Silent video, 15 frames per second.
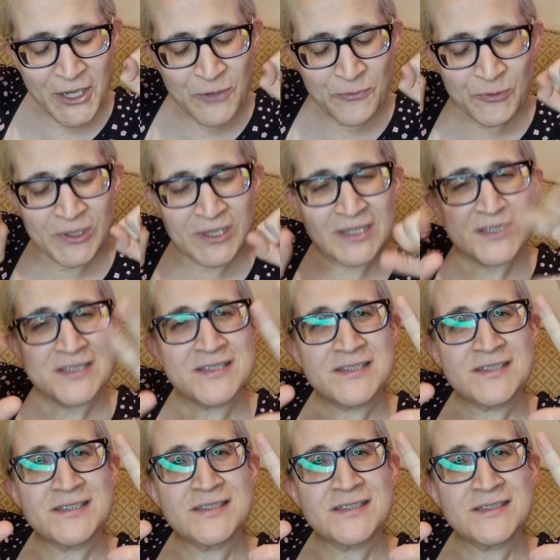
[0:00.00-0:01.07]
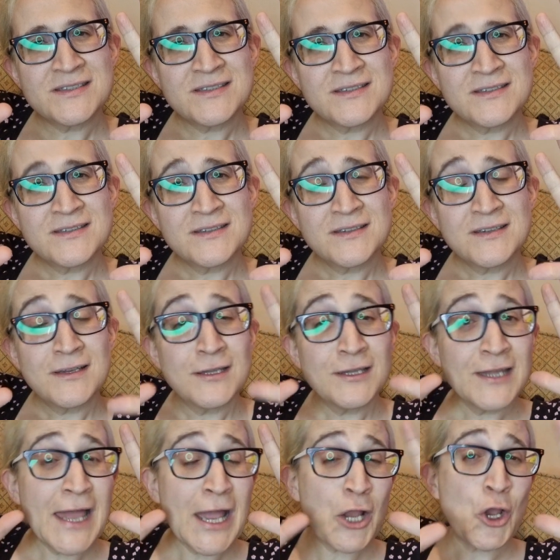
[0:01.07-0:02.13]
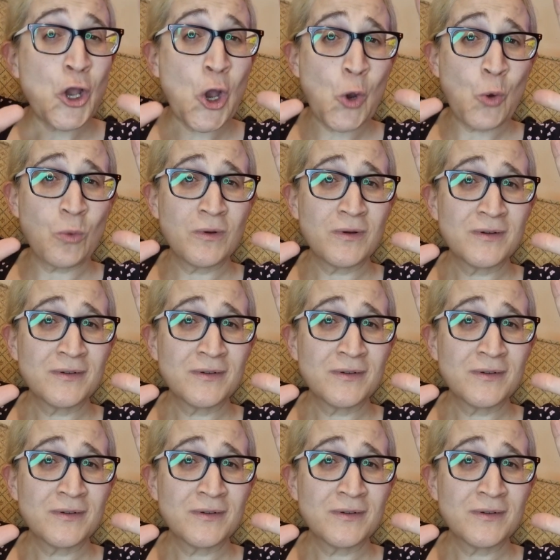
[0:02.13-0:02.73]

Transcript: and release. Let go